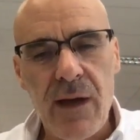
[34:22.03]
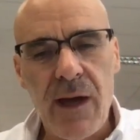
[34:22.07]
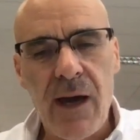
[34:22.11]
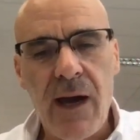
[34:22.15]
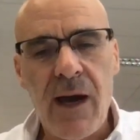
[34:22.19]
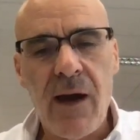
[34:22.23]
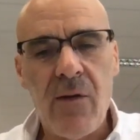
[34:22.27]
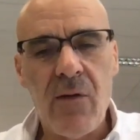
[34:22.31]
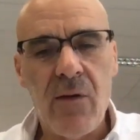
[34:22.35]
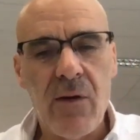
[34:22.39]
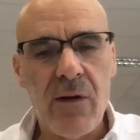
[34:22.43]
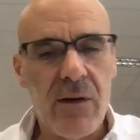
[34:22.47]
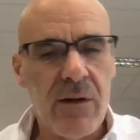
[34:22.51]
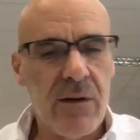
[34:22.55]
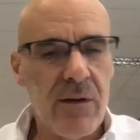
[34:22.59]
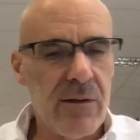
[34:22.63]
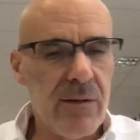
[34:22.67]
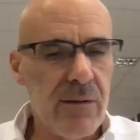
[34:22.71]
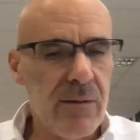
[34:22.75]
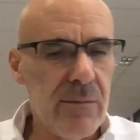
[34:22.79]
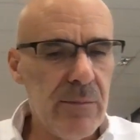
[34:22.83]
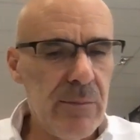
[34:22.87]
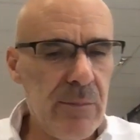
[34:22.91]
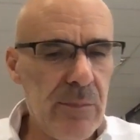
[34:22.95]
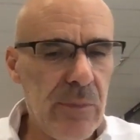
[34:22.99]
our
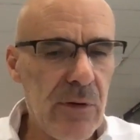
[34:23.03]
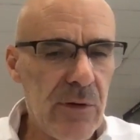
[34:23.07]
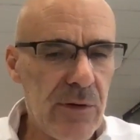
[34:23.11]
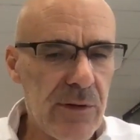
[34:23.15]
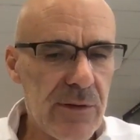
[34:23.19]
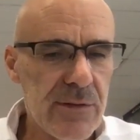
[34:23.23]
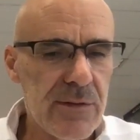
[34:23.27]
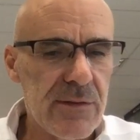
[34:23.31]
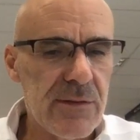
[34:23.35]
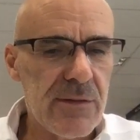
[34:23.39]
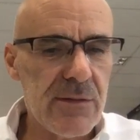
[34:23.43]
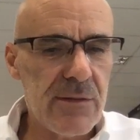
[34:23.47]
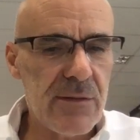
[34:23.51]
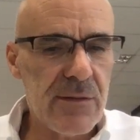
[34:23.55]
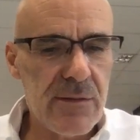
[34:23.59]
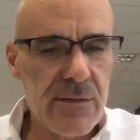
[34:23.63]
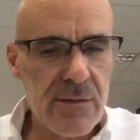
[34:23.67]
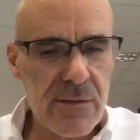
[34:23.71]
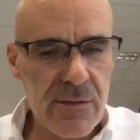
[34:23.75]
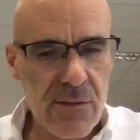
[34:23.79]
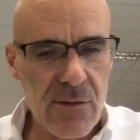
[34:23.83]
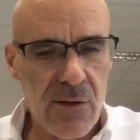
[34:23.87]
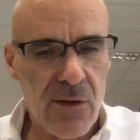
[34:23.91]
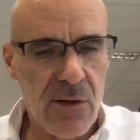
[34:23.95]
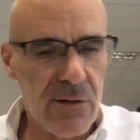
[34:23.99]
point
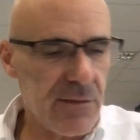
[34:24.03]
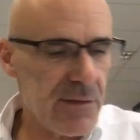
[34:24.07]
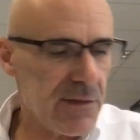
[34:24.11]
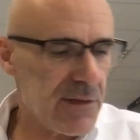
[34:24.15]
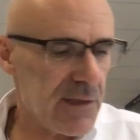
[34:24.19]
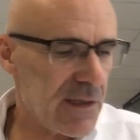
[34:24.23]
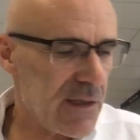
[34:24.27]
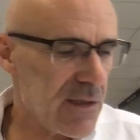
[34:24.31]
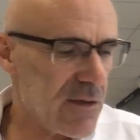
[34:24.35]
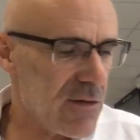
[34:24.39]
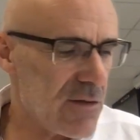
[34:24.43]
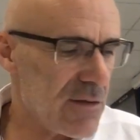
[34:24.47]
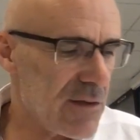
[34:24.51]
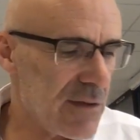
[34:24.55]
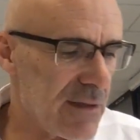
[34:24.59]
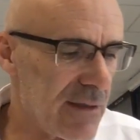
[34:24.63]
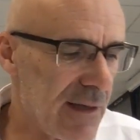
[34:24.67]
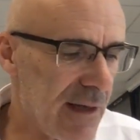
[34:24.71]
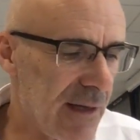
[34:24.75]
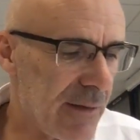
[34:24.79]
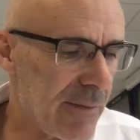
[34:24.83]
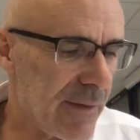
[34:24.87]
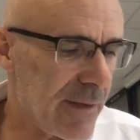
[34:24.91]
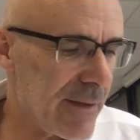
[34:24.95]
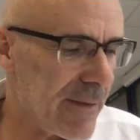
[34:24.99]
called security
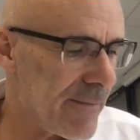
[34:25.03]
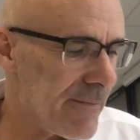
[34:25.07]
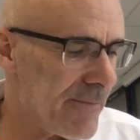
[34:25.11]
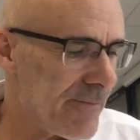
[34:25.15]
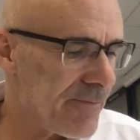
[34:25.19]
dilemma,